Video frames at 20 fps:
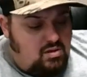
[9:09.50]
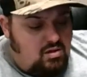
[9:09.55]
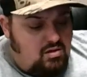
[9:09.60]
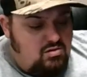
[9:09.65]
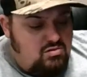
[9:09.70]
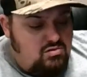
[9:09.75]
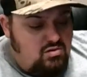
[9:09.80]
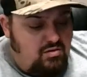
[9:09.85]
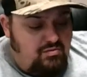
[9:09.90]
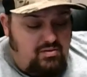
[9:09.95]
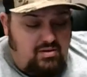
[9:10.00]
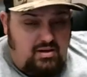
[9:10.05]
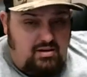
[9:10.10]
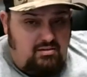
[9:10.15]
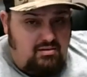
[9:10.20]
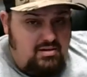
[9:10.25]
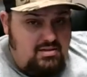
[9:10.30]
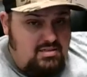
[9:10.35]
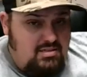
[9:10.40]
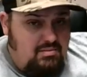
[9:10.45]
So if you're
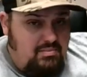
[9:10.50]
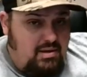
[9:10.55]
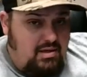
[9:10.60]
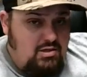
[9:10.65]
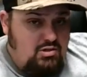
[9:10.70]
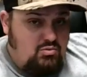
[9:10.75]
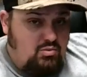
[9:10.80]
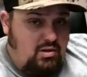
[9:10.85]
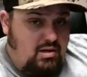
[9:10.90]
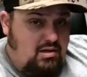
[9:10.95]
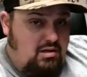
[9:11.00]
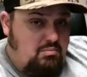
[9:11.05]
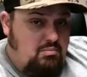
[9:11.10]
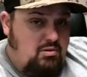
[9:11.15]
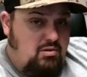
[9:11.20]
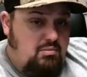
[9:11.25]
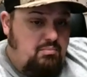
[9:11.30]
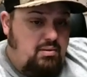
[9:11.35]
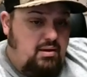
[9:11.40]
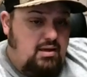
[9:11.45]
interested about joining the
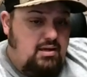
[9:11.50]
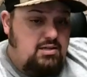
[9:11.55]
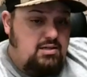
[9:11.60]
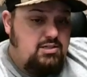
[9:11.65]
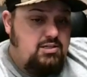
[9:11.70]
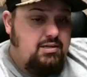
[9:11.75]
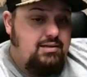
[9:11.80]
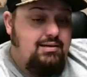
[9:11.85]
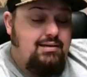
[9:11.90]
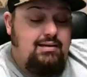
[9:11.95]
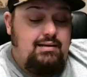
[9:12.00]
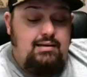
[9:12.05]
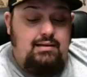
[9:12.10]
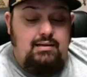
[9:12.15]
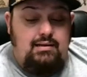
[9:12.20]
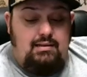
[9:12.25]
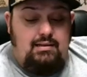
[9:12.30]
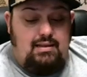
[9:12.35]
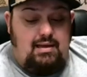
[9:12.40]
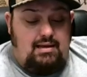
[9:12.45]
community page,
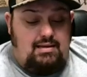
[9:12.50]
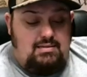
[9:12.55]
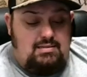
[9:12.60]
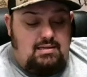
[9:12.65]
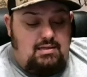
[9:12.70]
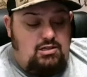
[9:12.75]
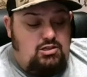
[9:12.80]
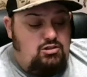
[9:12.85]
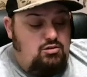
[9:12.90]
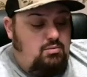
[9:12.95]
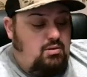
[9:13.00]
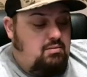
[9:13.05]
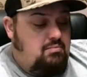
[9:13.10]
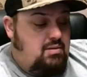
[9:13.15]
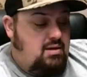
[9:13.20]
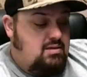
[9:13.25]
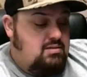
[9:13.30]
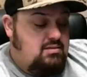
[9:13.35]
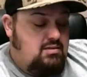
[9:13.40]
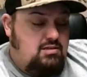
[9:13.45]
like I said, shoot me a
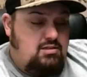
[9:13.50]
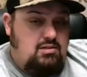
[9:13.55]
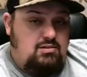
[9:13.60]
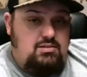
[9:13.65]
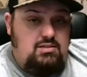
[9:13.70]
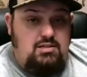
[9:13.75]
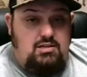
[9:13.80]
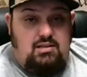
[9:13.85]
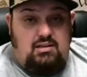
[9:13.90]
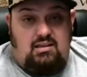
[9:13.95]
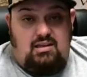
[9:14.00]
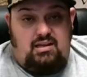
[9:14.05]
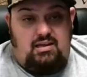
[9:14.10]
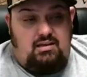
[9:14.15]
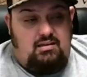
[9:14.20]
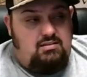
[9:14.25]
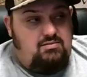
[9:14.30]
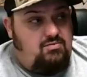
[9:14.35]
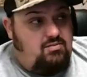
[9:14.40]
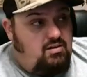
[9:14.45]
message. I'll send you the link.
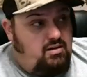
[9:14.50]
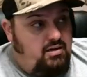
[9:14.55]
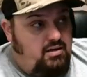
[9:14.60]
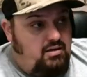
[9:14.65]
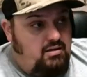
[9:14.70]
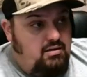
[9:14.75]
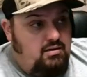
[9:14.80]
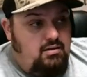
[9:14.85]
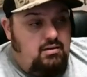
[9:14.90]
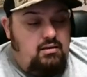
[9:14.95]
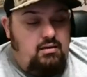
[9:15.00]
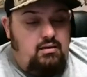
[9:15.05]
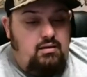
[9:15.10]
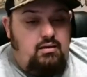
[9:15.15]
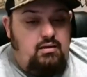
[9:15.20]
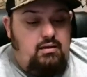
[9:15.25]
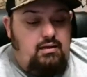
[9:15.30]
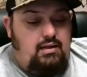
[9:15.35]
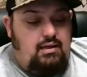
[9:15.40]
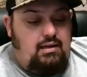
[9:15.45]
It's free.
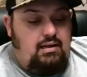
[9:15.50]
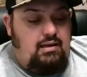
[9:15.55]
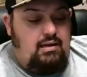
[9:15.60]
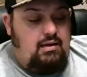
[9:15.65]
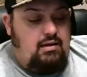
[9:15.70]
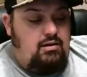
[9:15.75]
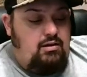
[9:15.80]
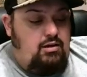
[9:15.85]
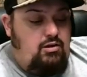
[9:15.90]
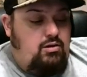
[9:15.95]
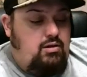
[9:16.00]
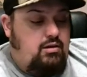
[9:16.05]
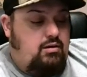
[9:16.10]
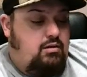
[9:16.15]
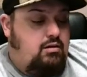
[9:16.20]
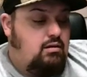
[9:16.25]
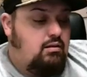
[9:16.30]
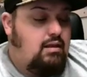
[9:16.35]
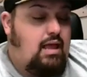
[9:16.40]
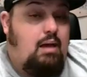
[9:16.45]
Get in there. You can
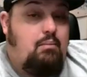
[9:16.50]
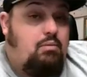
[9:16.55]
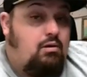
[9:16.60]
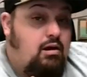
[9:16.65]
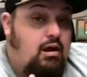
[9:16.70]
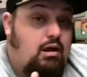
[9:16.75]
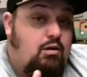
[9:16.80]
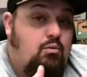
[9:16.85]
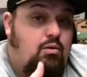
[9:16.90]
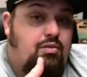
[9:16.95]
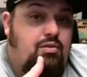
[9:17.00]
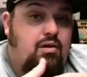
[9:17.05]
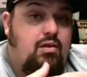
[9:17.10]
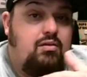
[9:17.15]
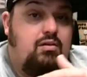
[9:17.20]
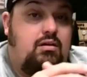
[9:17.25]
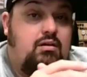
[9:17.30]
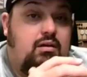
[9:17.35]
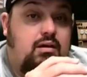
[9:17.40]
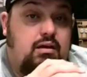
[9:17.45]
collaborate with
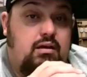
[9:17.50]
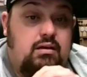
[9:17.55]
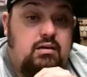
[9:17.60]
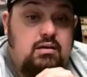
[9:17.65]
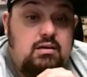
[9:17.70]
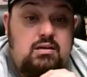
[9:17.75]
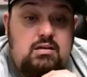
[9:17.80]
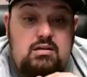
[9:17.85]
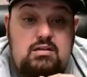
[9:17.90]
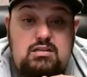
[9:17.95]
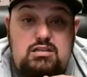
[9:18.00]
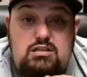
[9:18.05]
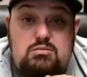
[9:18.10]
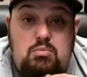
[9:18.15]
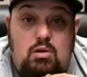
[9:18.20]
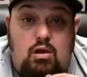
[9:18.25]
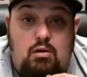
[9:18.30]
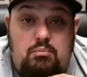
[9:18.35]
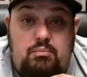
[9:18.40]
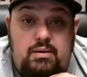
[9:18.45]
other
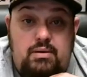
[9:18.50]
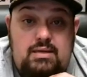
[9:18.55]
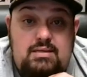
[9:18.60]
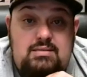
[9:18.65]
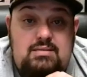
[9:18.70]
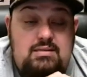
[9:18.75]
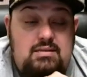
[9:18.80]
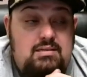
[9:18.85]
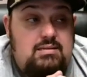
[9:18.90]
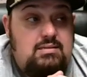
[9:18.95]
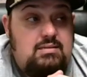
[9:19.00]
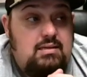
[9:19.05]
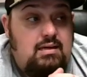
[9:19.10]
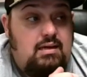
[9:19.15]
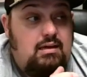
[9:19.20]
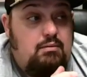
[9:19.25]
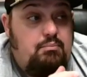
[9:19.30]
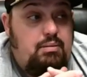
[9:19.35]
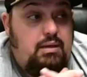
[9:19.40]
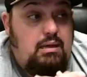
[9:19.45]
small business
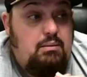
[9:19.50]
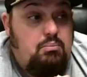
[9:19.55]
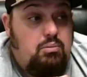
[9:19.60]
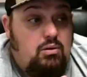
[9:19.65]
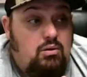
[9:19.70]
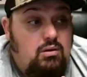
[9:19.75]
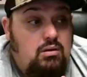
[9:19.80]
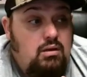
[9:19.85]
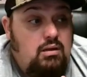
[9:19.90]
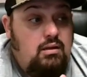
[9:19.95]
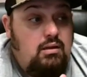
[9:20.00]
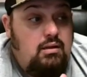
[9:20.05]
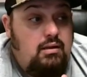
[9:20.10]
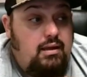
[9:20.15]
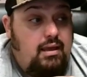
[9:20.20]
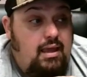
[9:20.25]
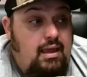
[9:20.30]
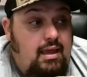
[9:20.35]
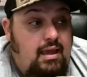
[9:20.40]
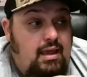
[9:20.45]
people,
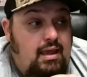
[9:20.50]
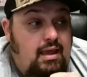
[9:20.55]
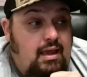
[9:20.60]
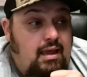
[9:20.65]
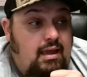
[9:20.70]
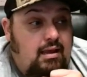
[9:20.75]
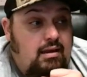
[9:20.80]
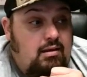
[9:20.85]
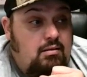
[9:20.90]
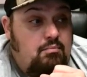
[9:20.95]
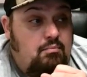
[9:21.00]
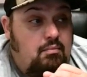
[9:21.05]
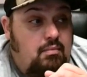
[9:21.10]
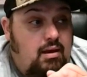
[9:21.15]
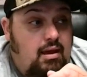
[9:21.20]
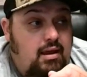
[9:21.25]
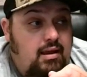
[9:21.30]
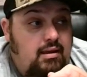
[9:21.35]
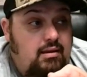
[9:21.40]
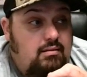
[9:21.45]
and
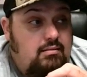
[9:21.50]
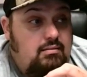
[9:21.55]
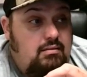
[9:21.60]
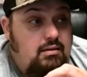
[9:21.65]
might